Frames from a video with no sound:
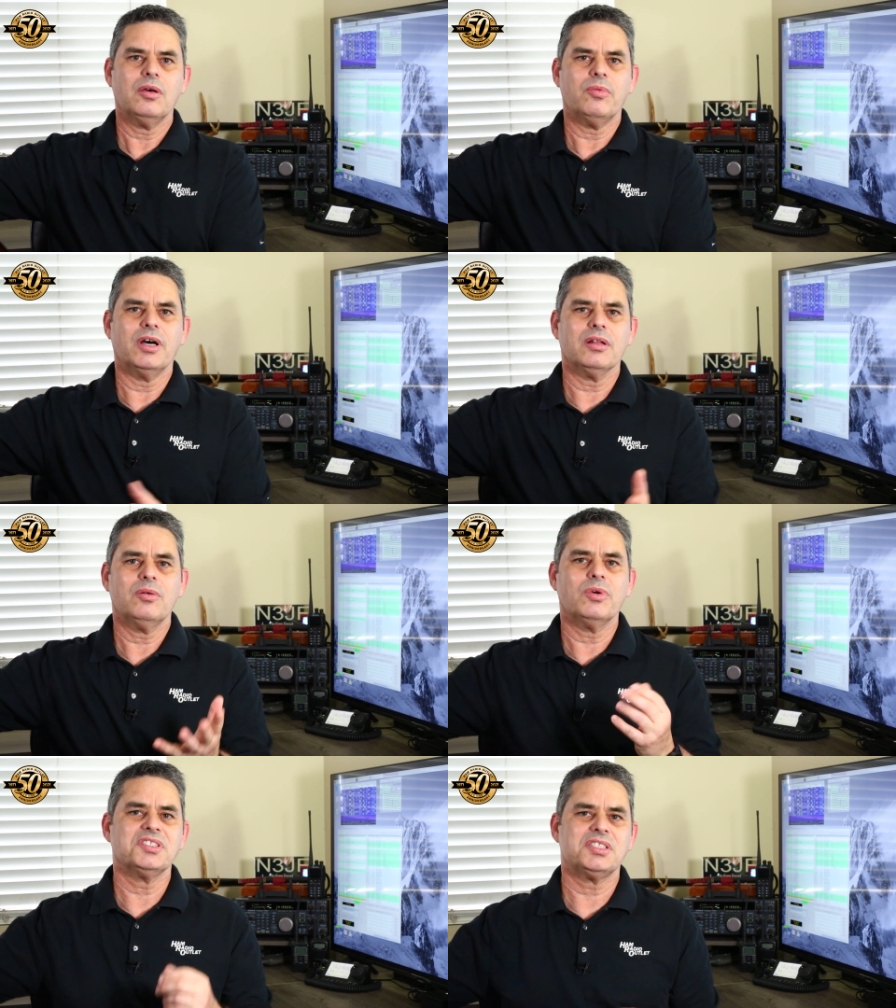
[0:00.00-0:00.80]

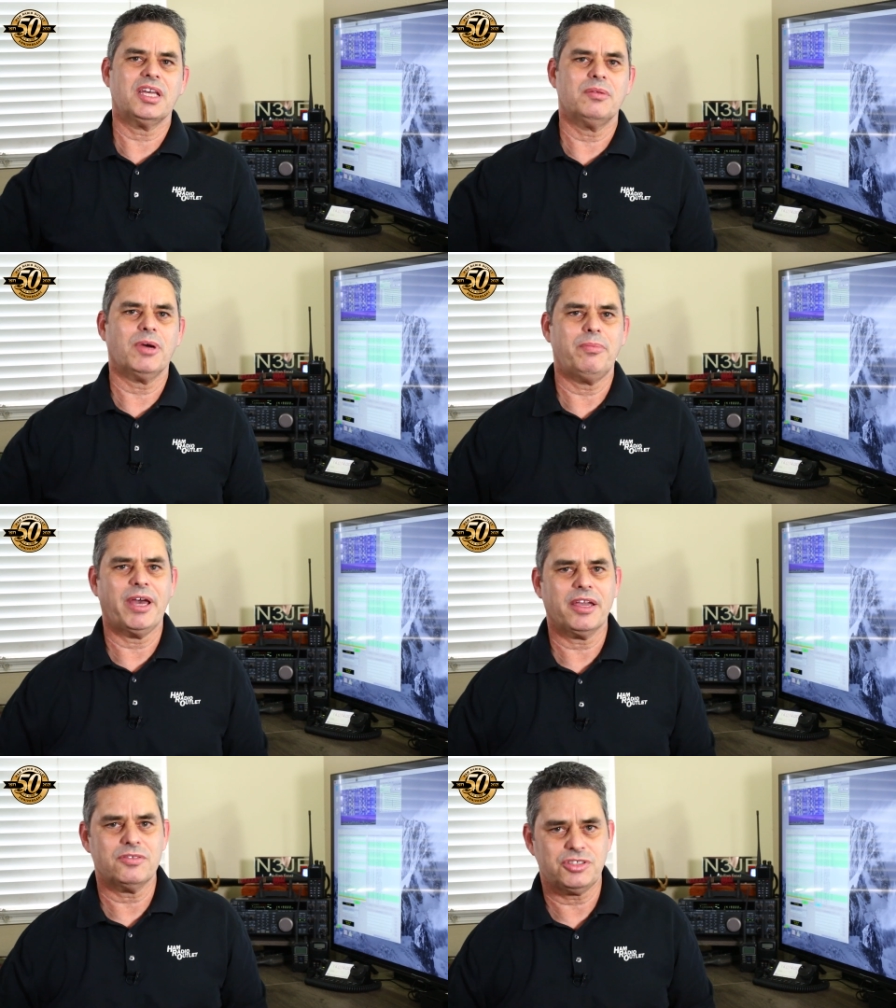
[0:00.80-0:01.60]
Well, once again my
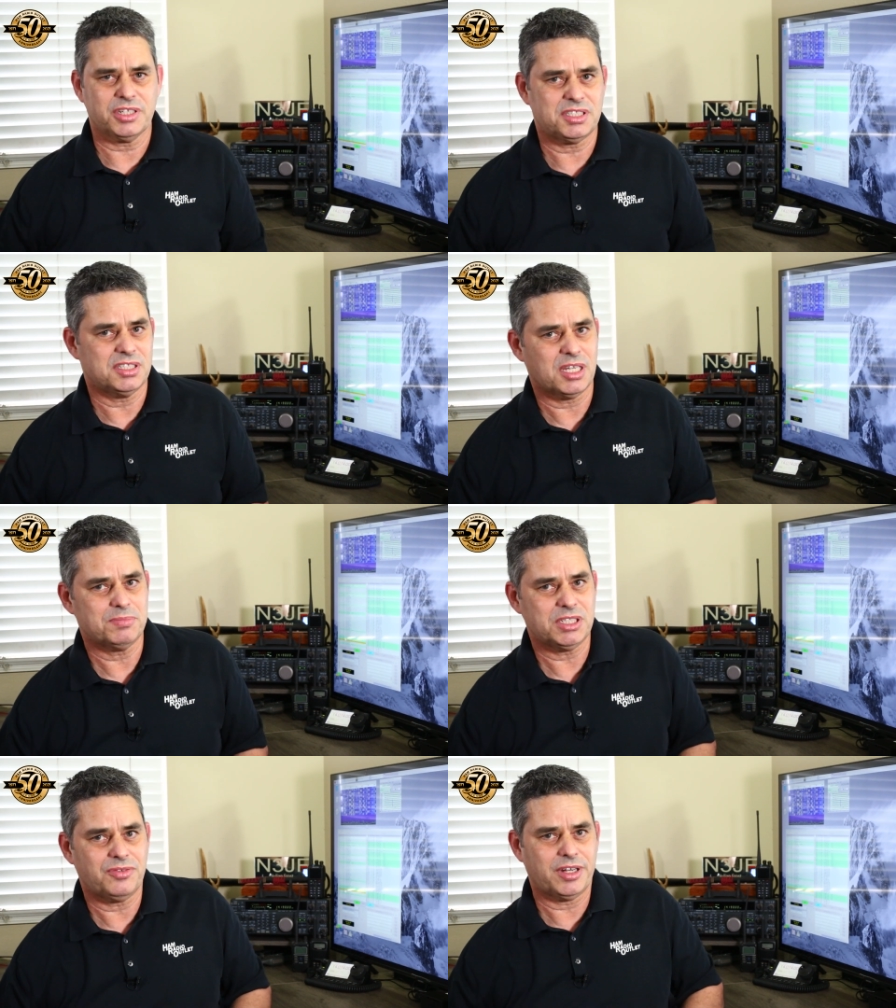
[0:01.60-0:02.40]
bag of tricks is
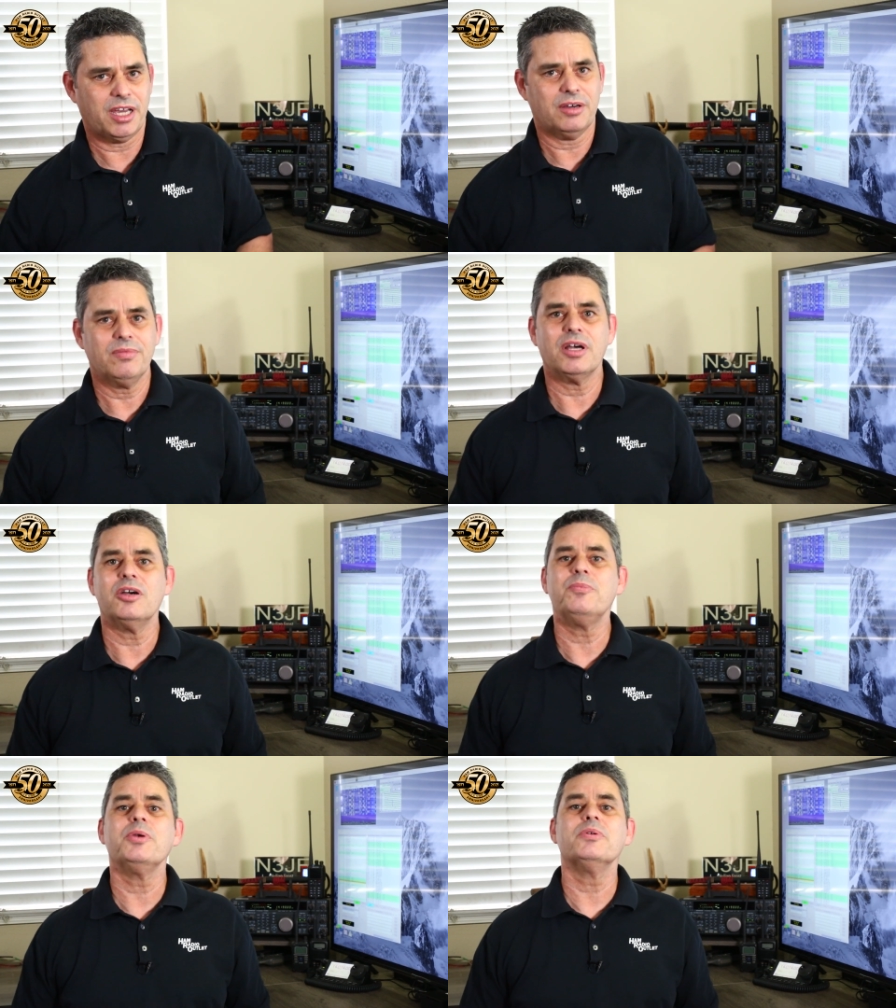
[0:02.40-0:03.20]
empty for now. I
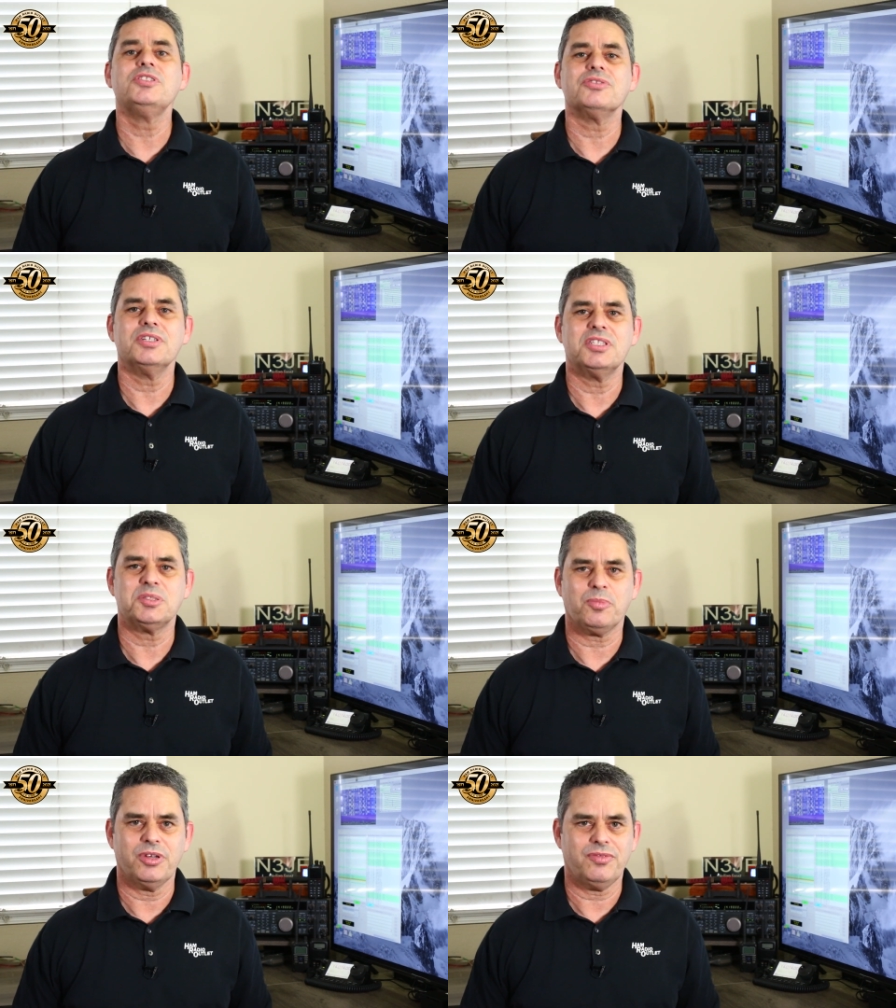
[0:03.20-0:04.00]
hope you enjoyed
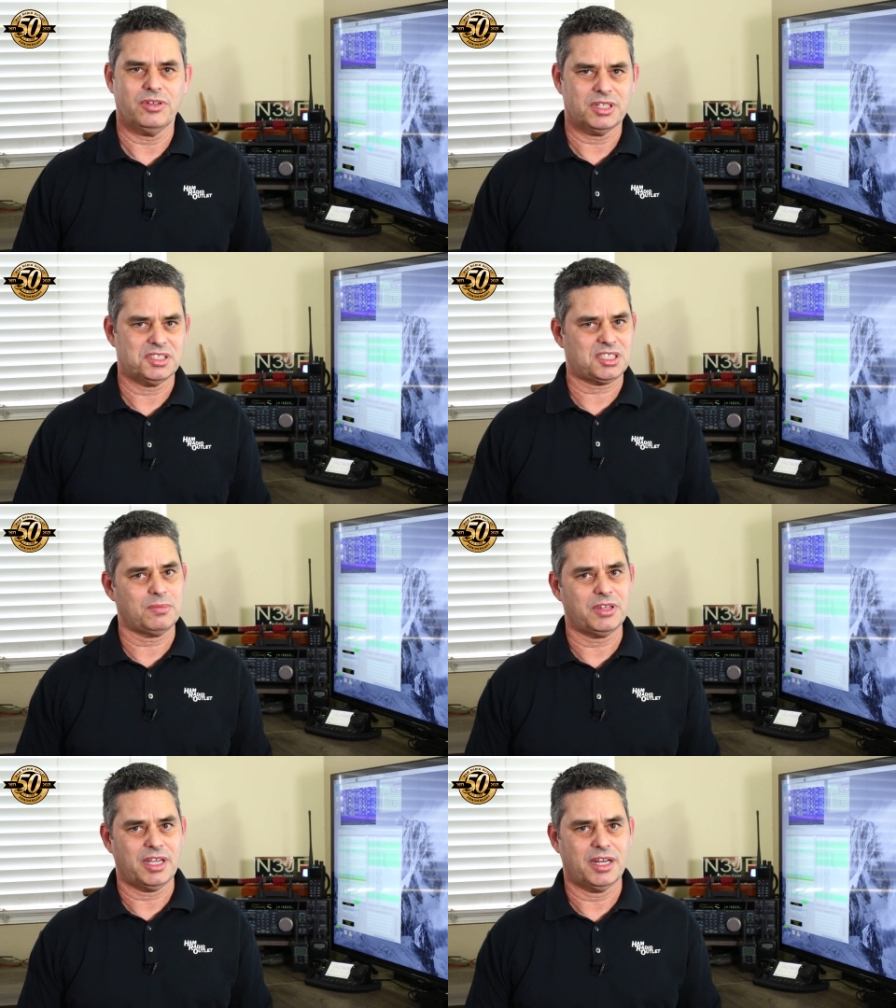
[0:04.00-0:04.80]
this brief look at
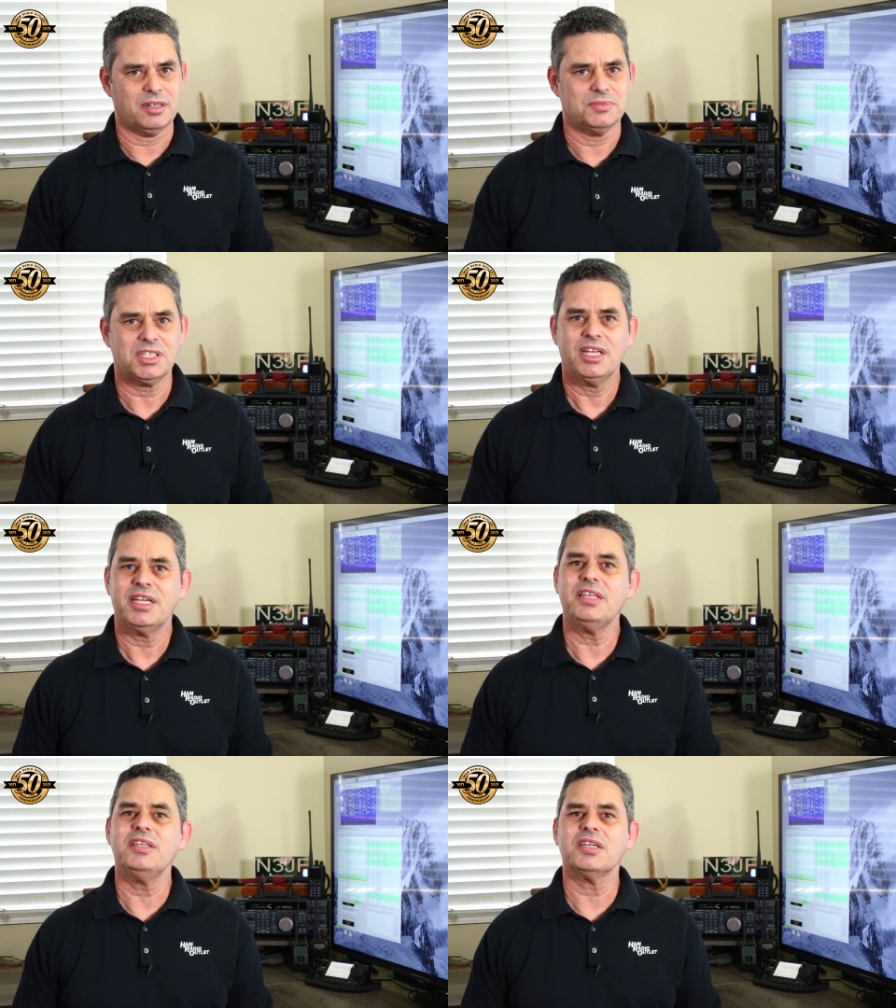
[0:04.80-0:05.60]
some of the items
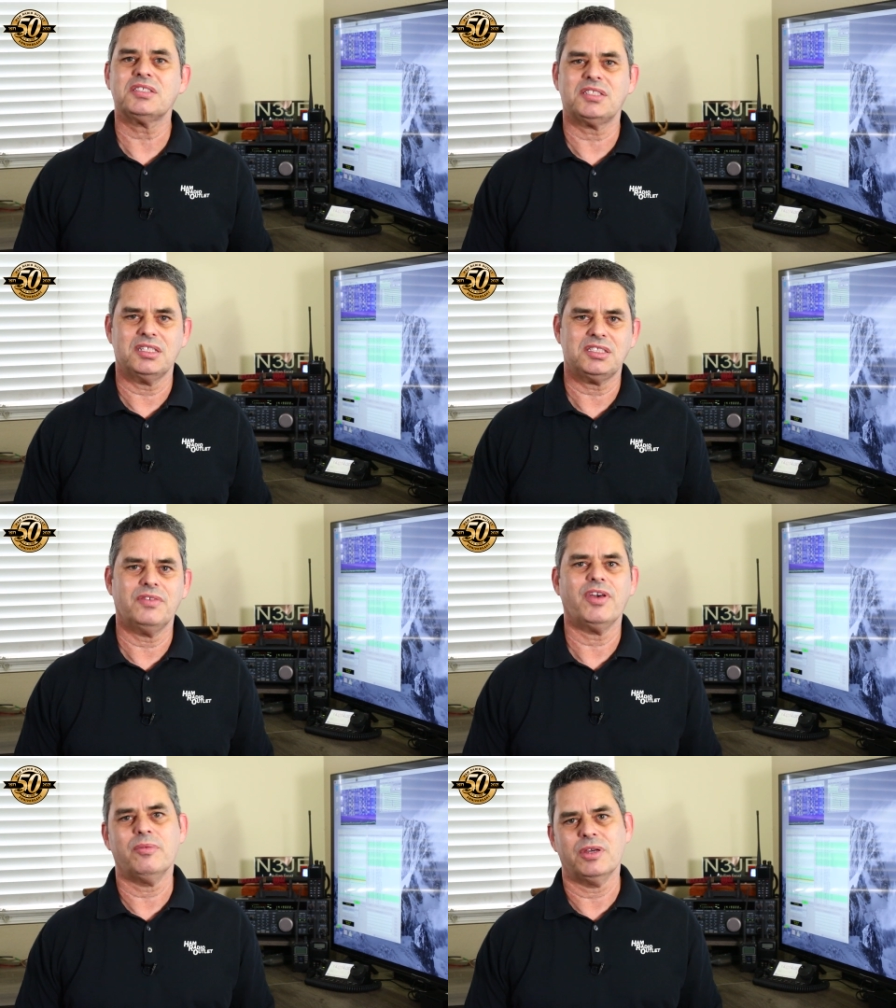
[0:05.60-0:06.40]
in the
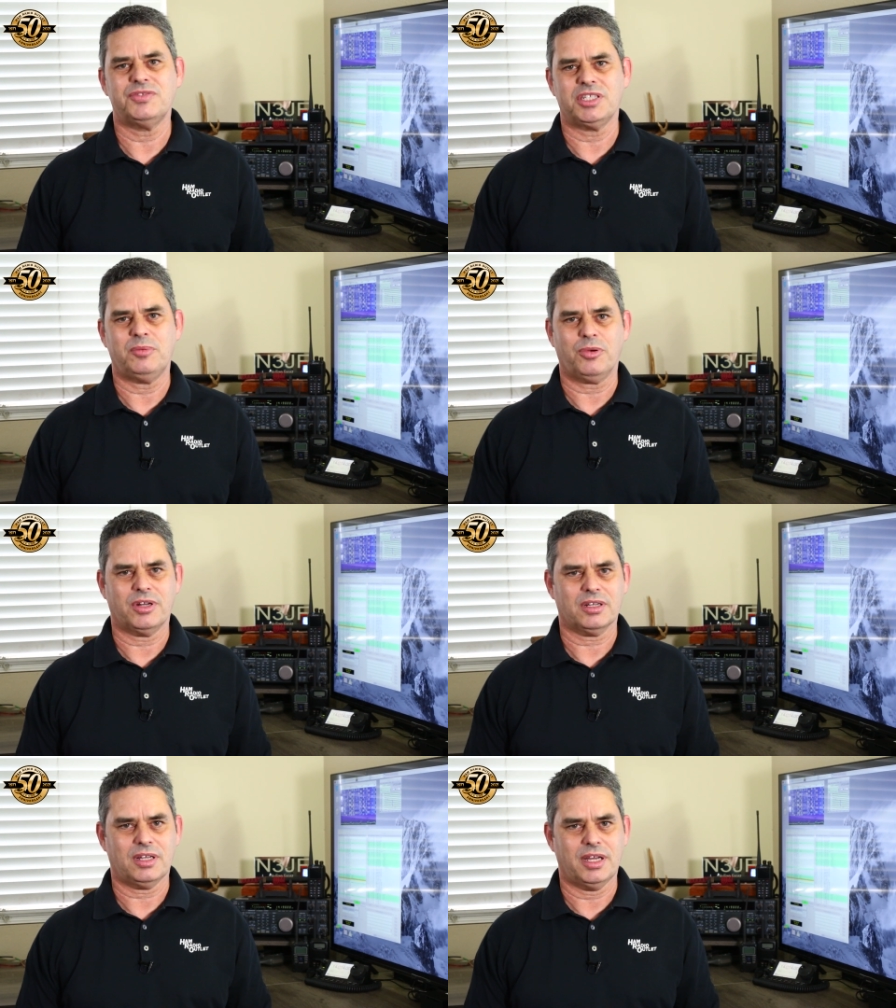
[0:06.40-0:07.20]
extensive MFJ
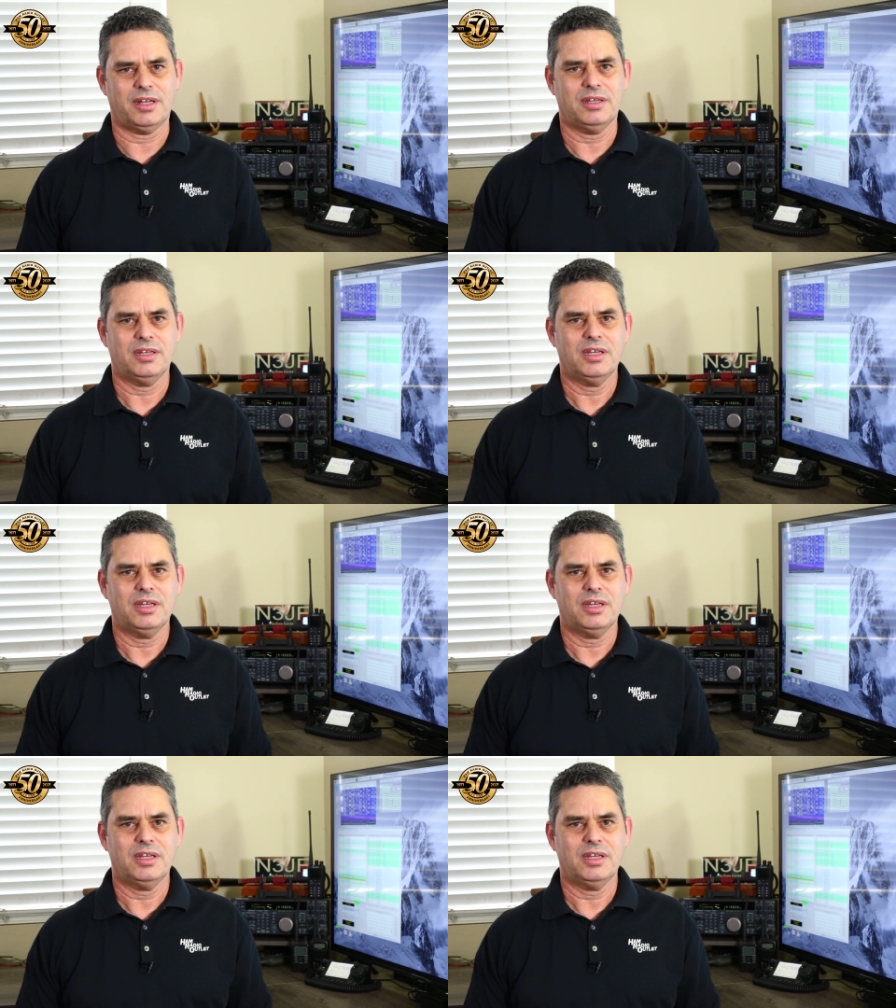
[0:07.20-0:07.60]
product line.